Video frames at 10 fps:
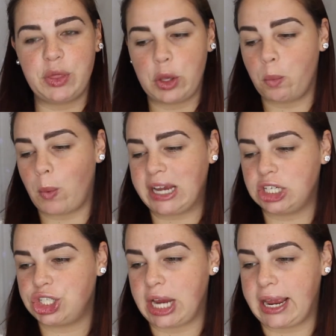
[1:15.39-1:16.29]
the white
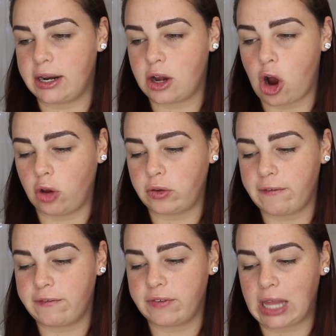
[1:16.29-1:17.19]
shade called
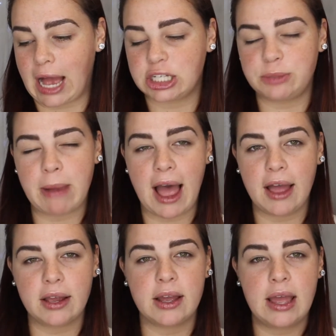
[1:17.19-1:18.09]
Flashback,